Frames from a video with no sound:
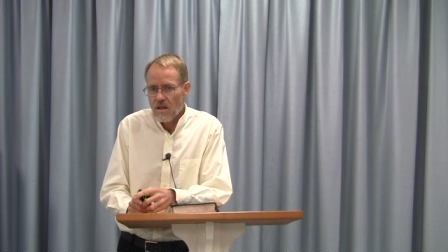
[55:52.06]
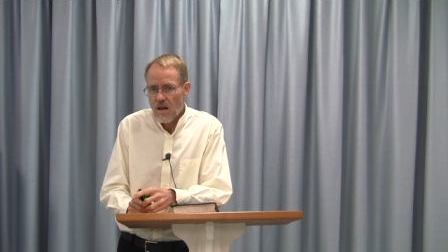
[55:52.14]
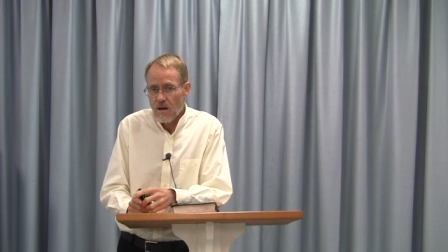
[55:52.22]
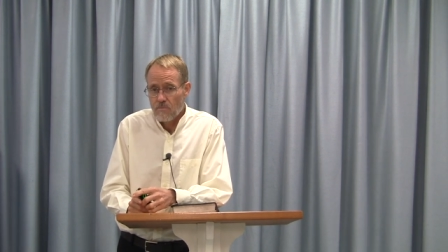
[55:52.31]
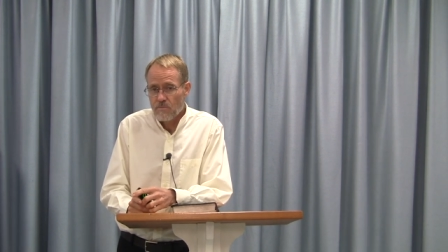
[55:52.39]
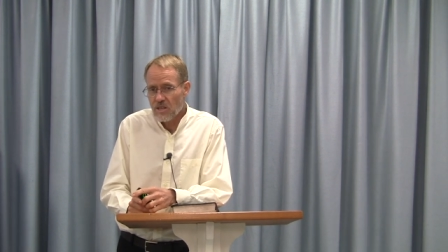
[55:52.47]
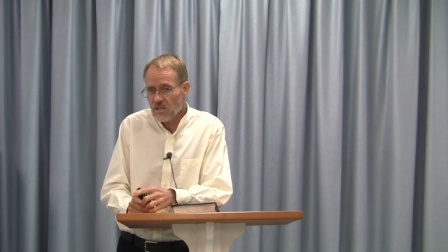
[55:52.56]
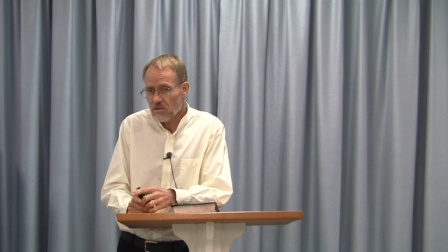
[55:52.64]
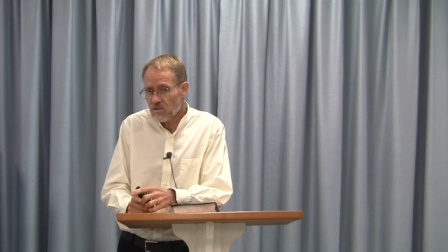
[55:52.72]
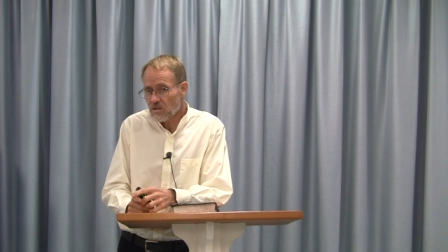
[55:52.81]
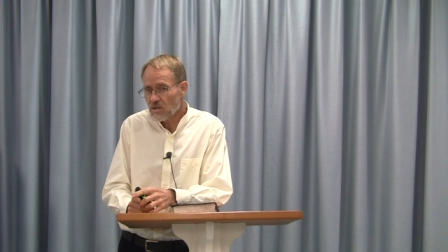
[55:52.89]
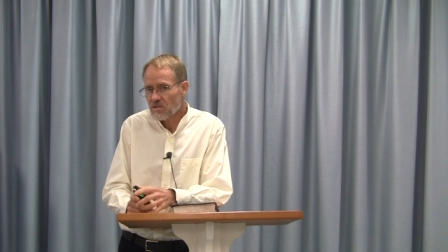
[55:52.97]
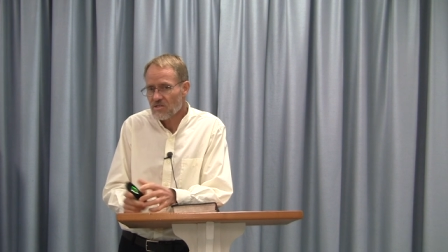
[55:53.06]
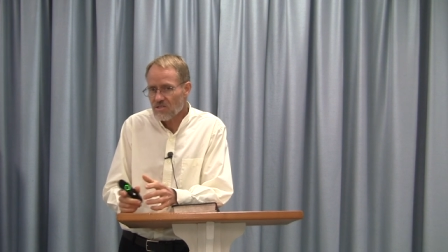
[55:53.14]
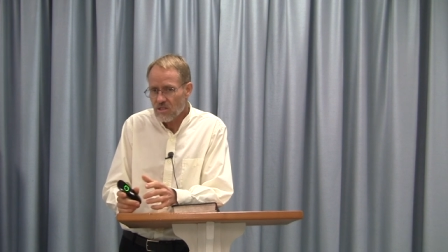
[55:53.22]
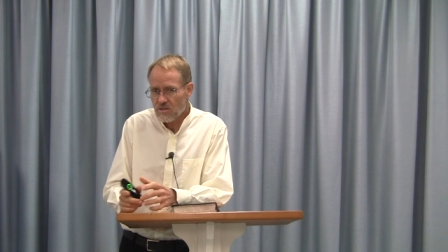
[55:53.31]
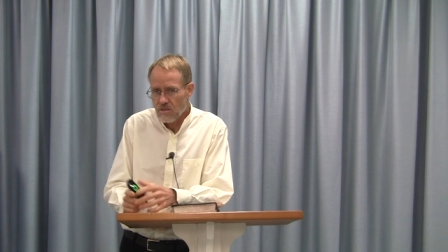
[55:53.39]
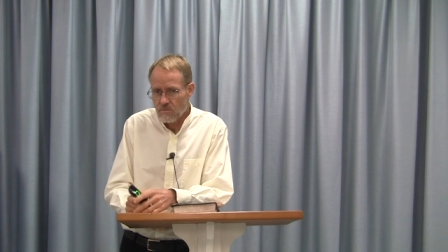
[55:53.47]
a beast
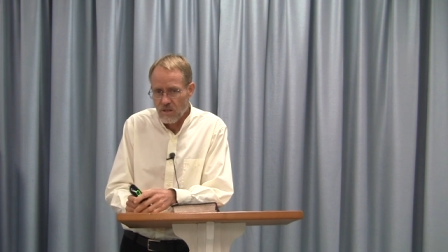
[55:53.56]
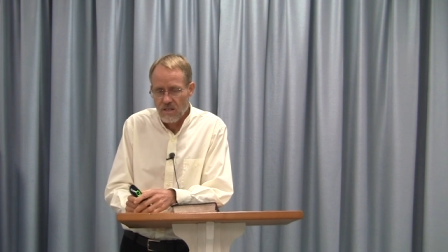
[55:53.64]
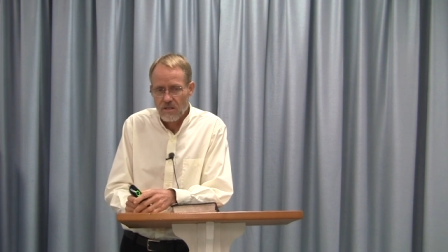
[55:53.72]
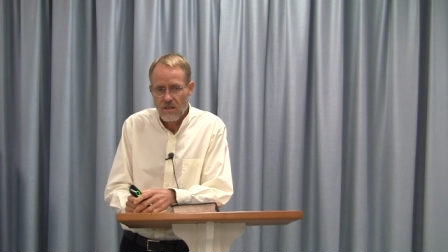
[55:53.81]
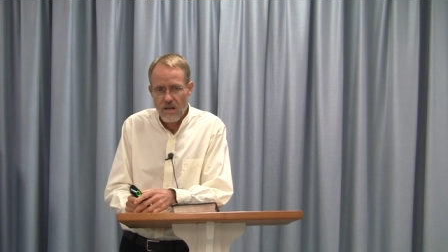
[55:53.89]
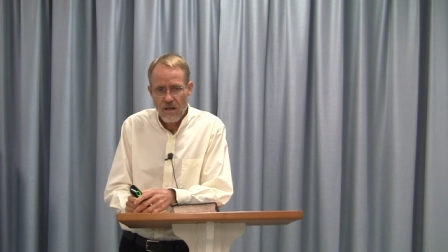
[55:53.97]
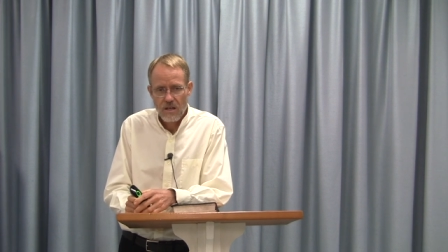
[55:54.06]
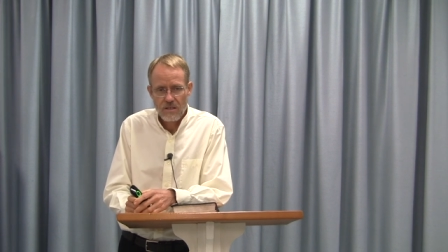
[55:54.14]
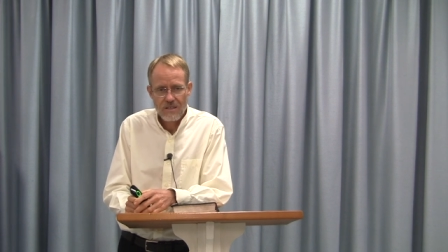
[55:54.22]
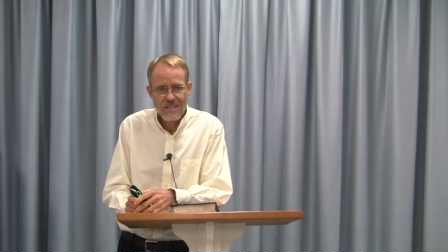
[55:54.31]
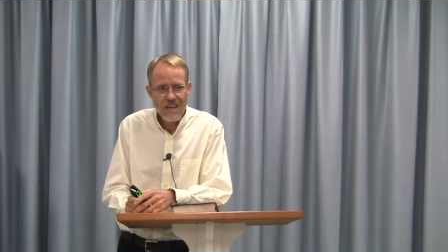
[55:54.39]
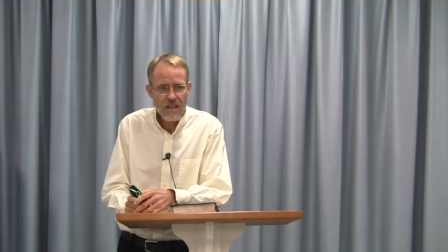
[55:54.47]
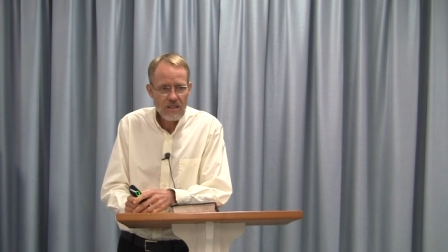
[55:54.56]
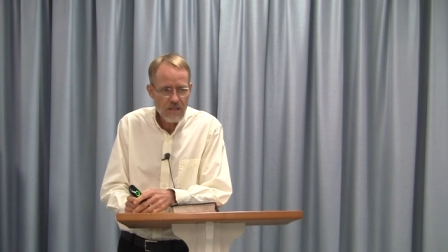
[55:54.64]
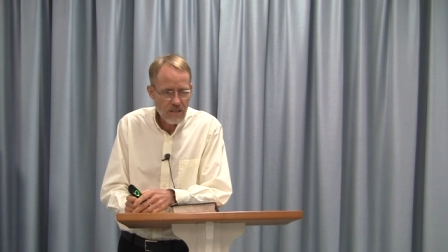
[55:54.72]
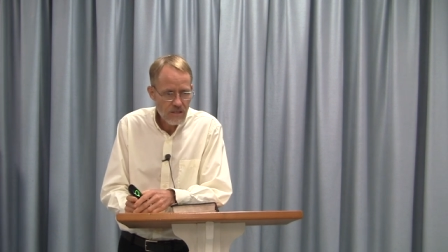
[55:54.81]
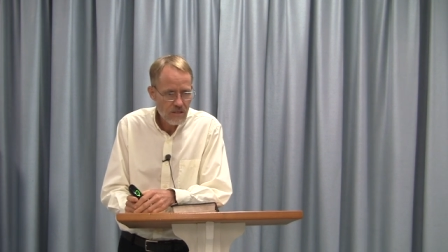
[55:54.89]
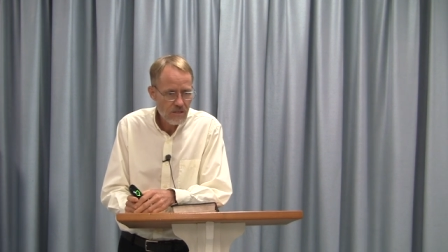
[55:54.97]
system, a, a
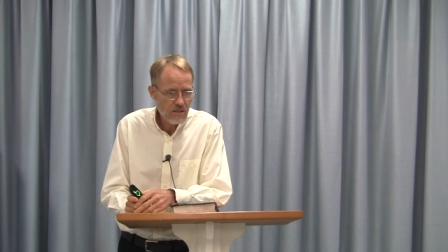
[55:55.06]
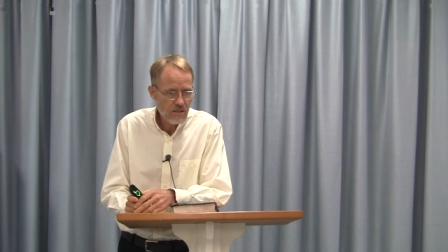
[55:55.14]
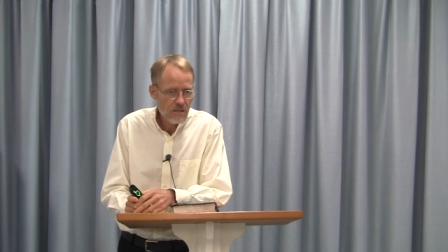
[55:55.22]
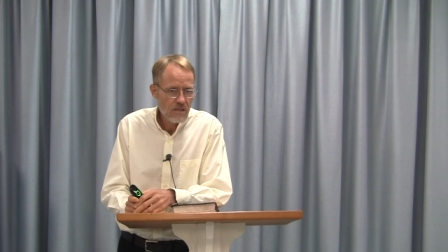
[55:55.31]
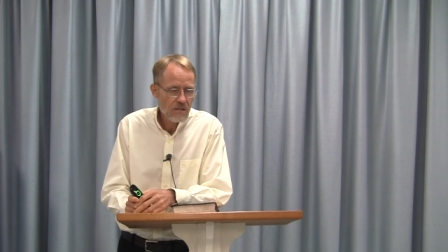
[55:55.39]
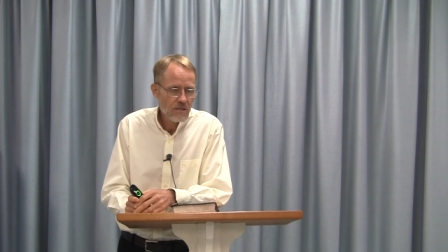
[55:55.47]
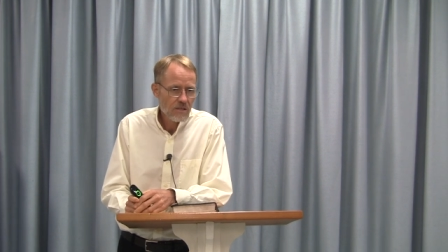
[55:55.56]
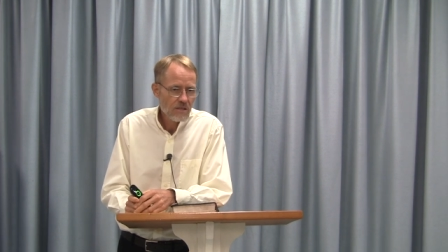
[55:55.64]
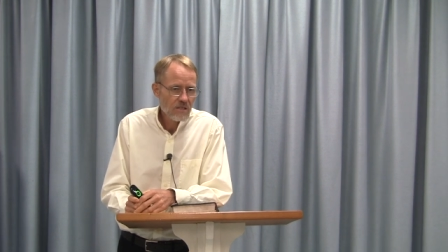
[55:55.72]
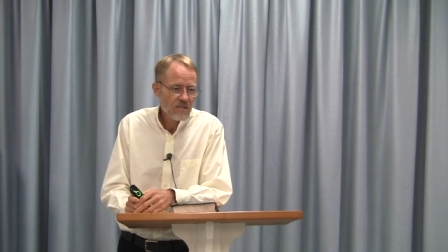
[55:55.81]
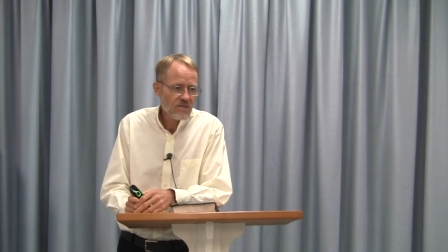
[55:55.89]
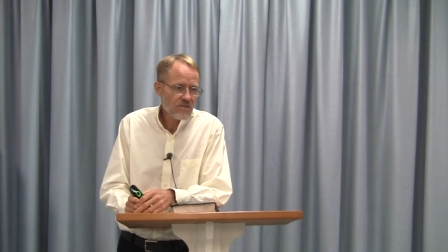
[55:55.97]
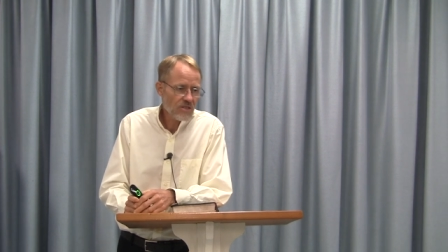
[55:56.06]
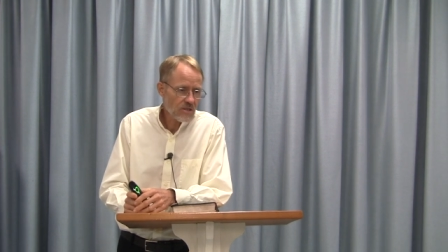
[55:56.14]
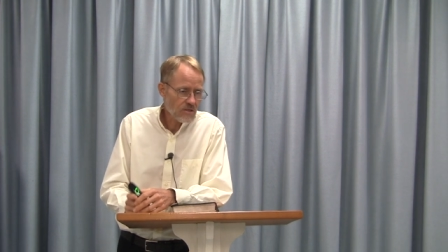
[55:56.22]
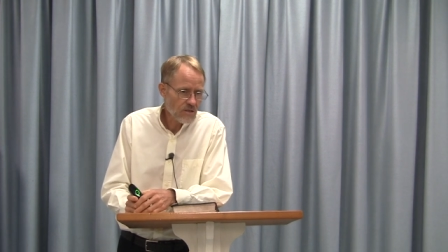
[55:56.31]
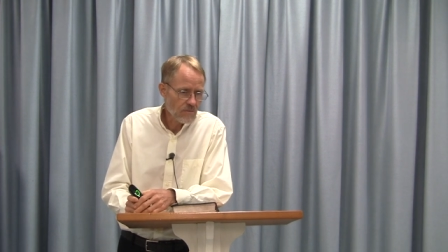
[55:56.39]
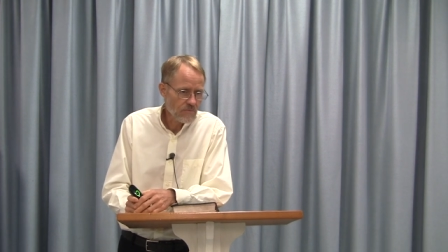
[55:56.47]
Catholic
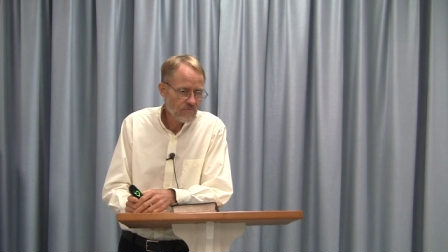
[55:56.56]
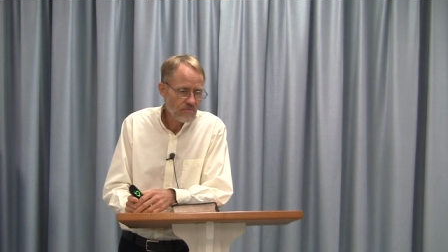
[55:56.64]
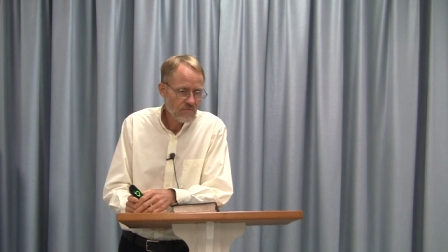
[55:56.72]
system